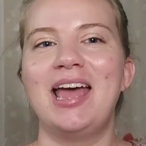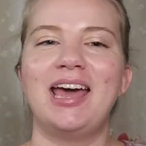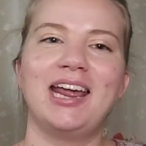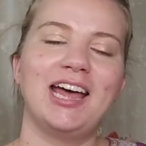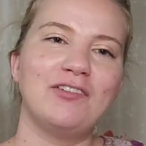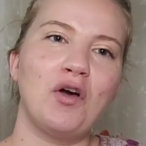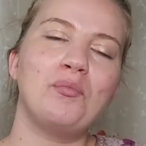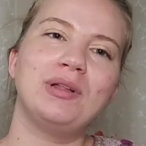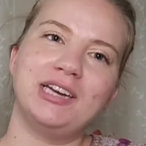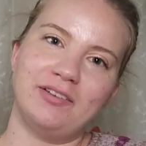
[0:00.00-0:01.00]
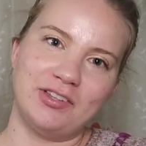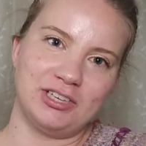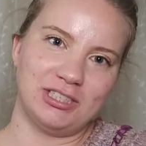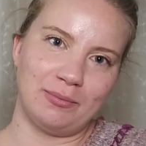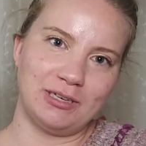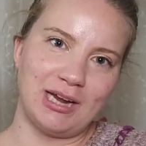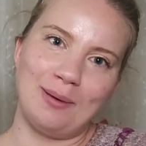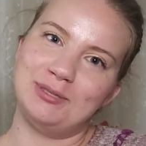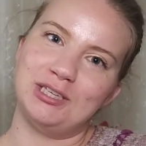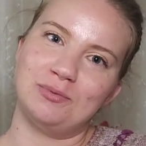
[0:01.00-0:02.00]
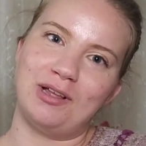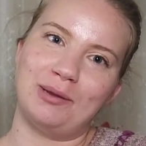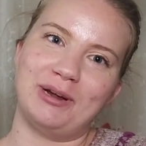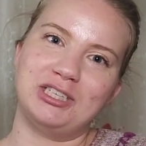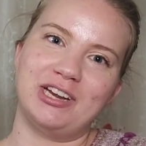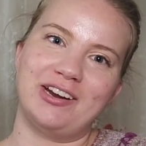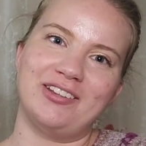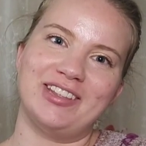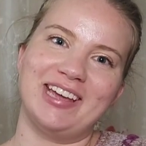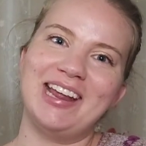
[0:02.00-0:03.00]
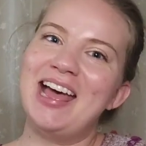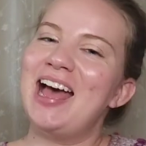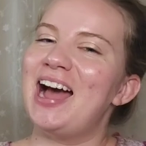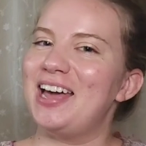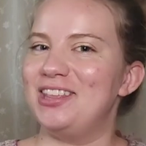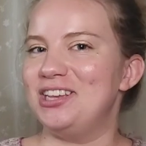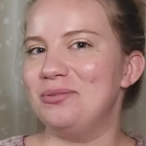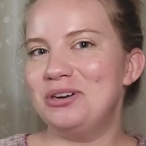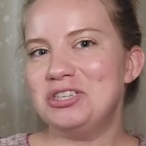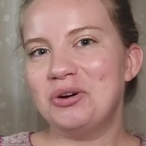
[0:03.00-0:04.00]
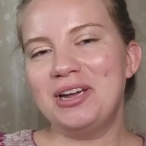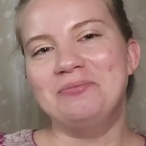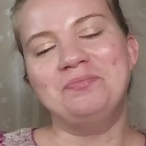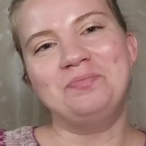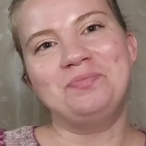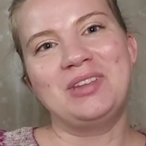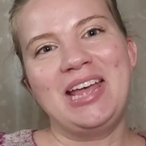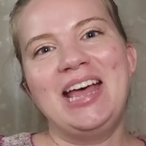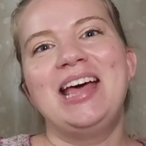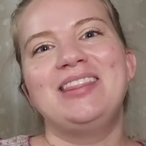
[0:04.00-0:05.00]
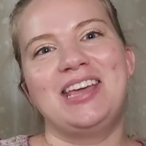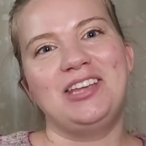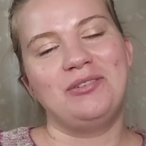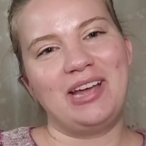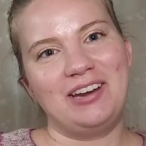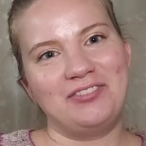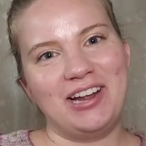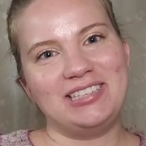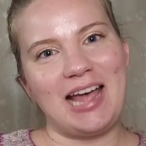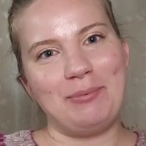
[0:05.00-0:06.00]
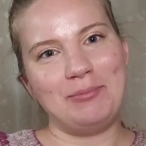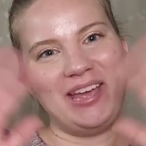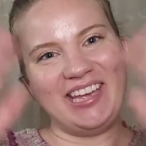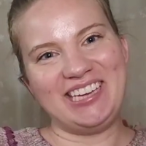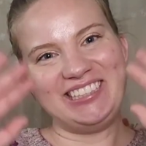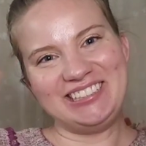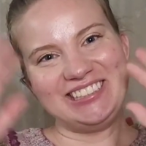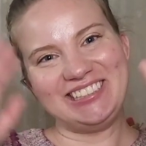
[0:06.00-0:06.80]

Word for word: and I have plenty of other summer tops as well on my channel that I think you would enjoy. Thank you again, friends. Happy making!